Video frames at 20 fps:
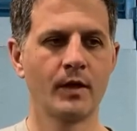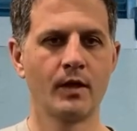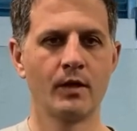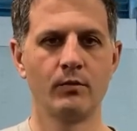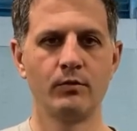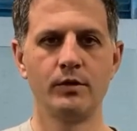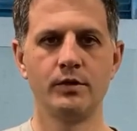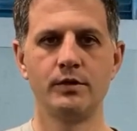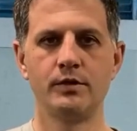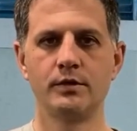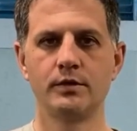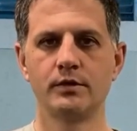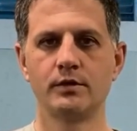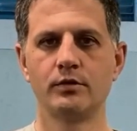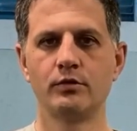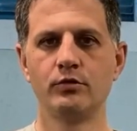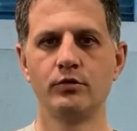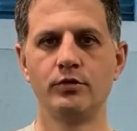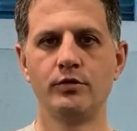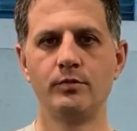with
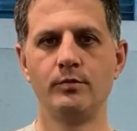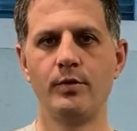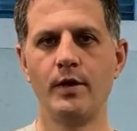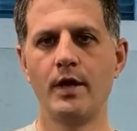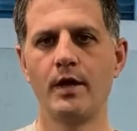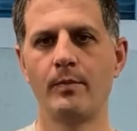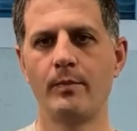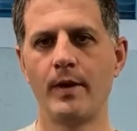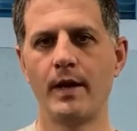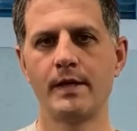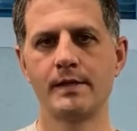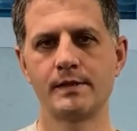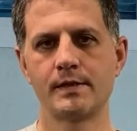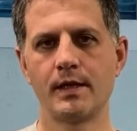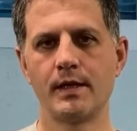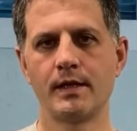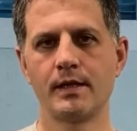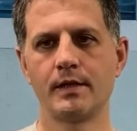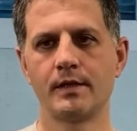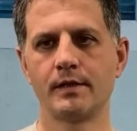good brake pads
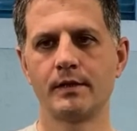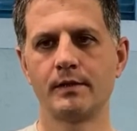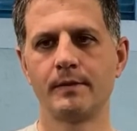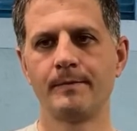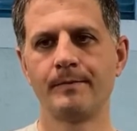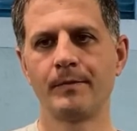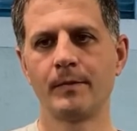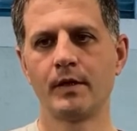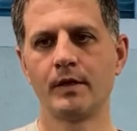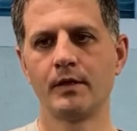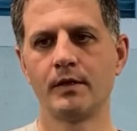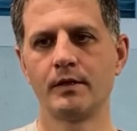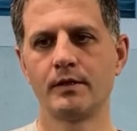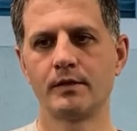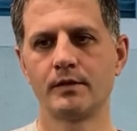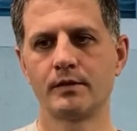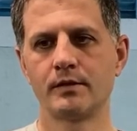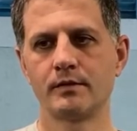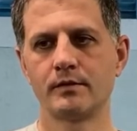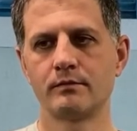like
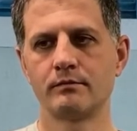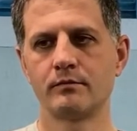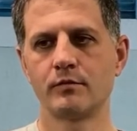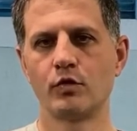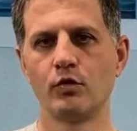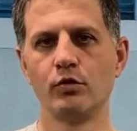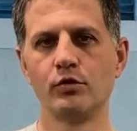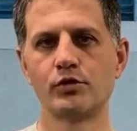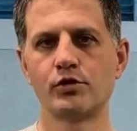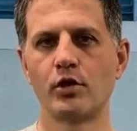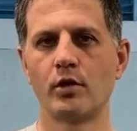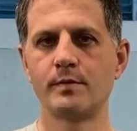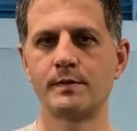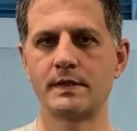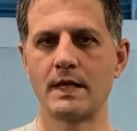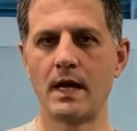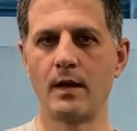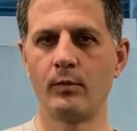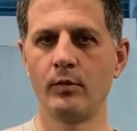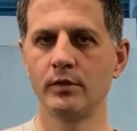Cool Stop
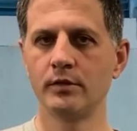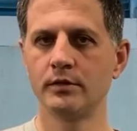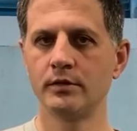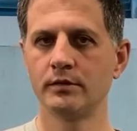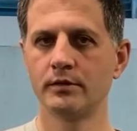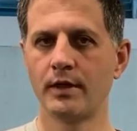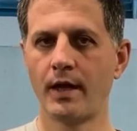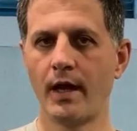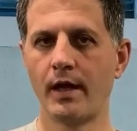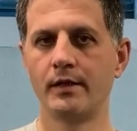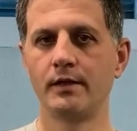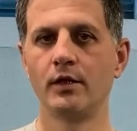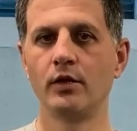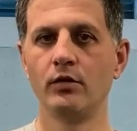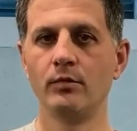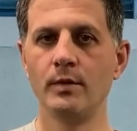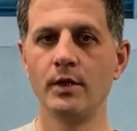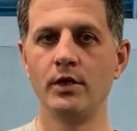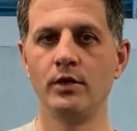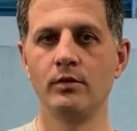Salmon and
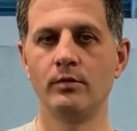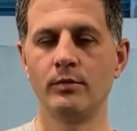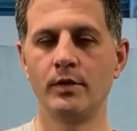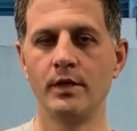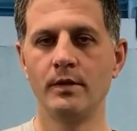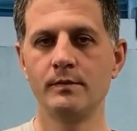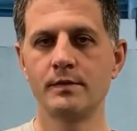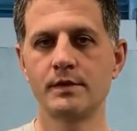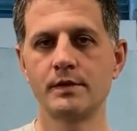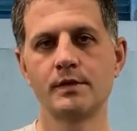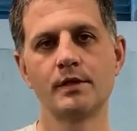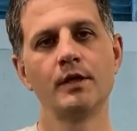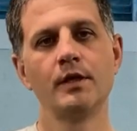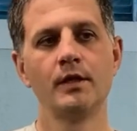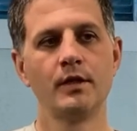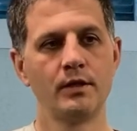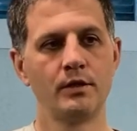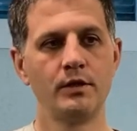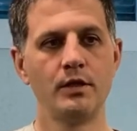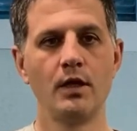Aluminium rims.
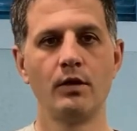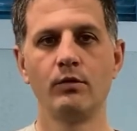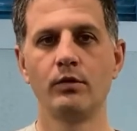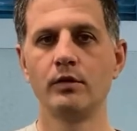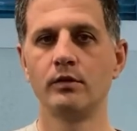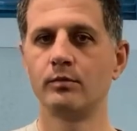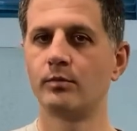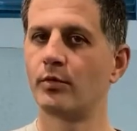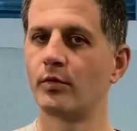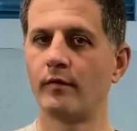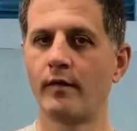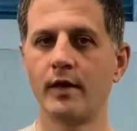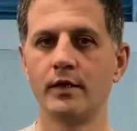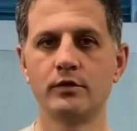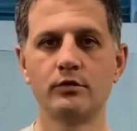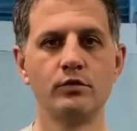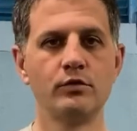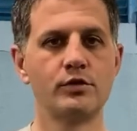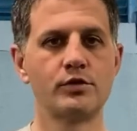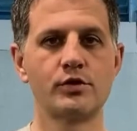They will
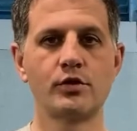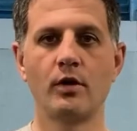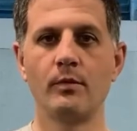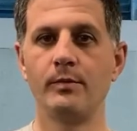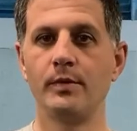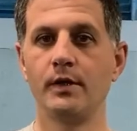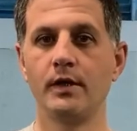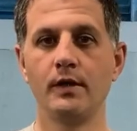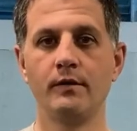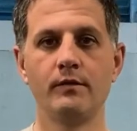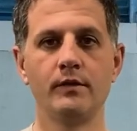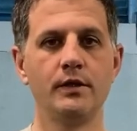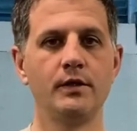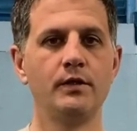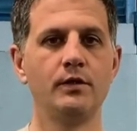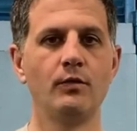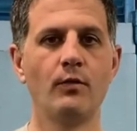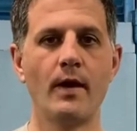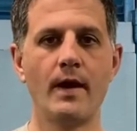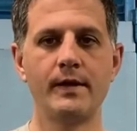provide good stopping even in
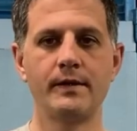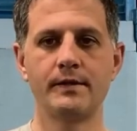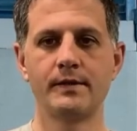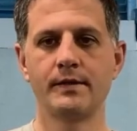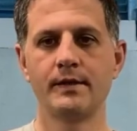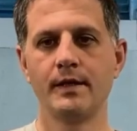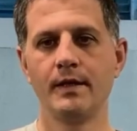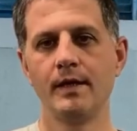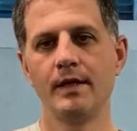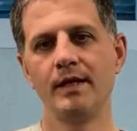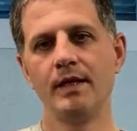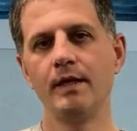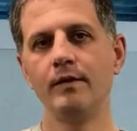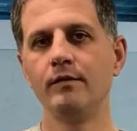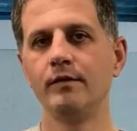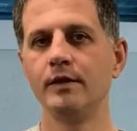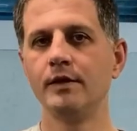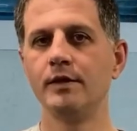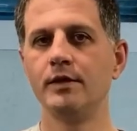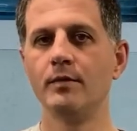the wet,
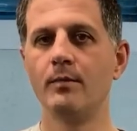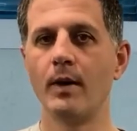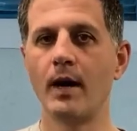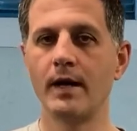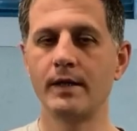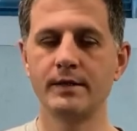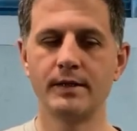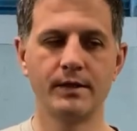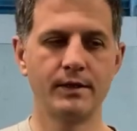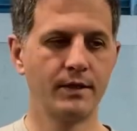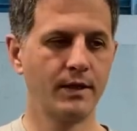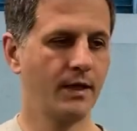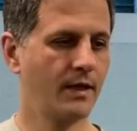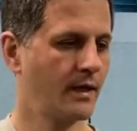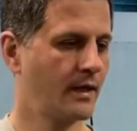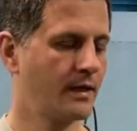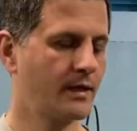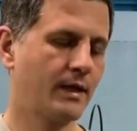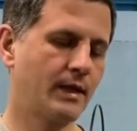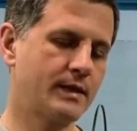even in the mud,
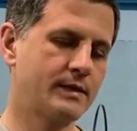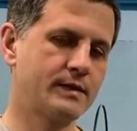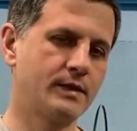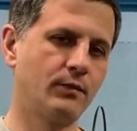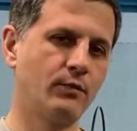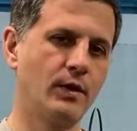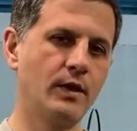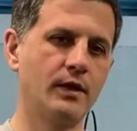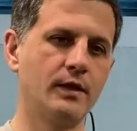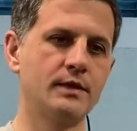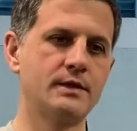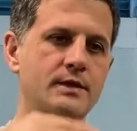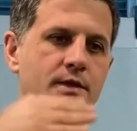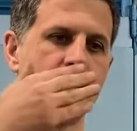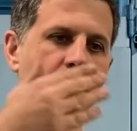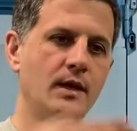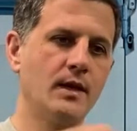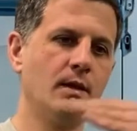unless the wheel is